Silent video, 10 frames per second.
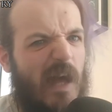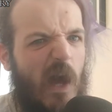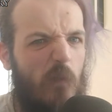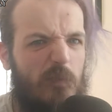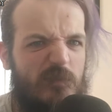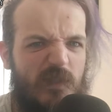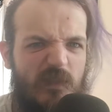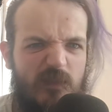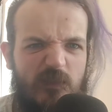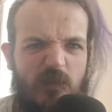albums
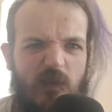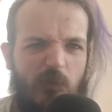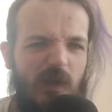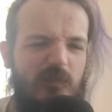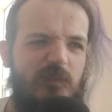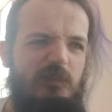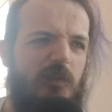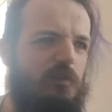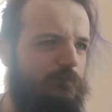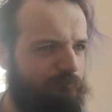in as a solo artist,
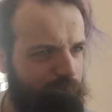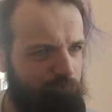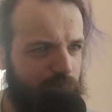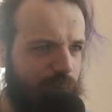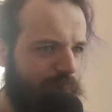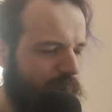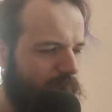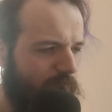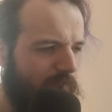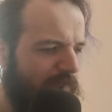so
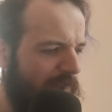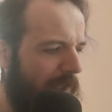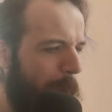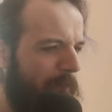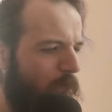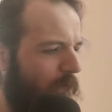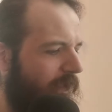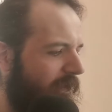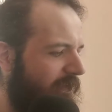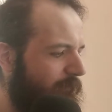yeah, bit weird.
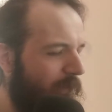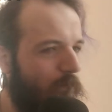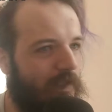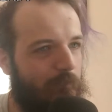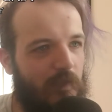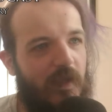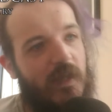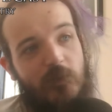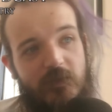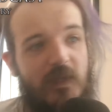But
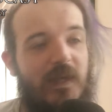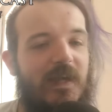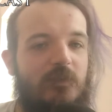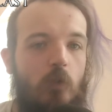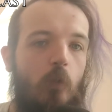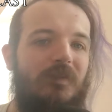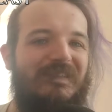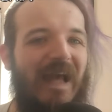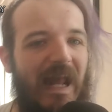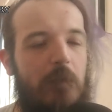anyway, it's called
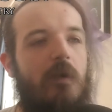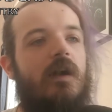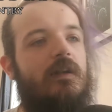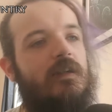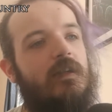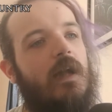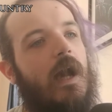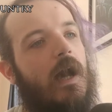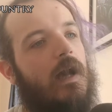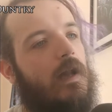Telemark.
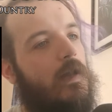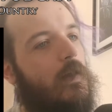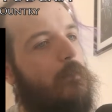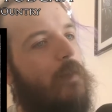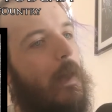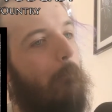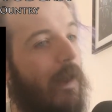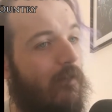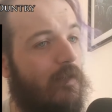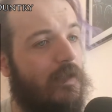
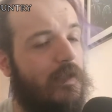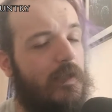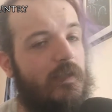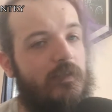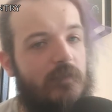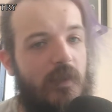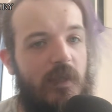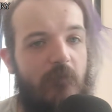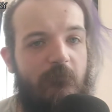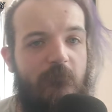Apparently, it is
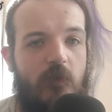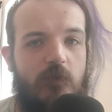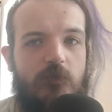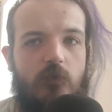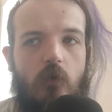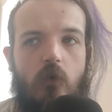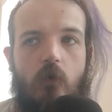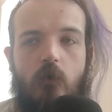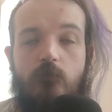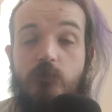the first
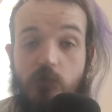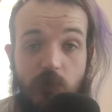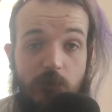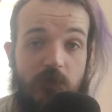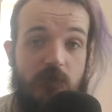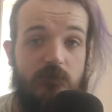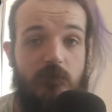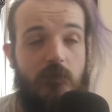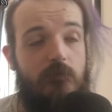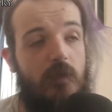of 2 EPs
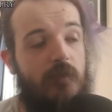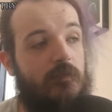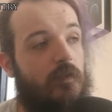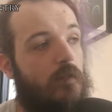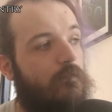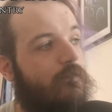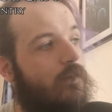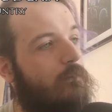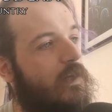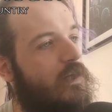that's to come
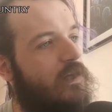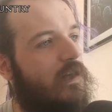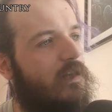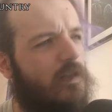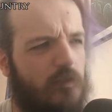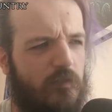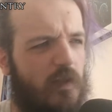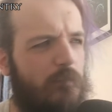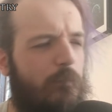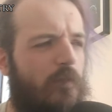from Ihsahn. I don't know
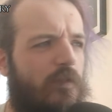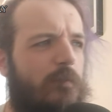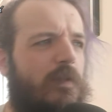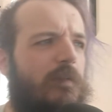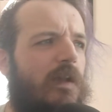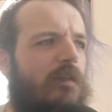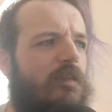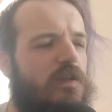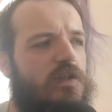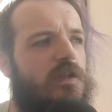if they're both going to be coming out
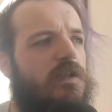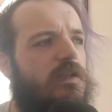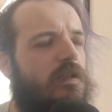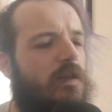this year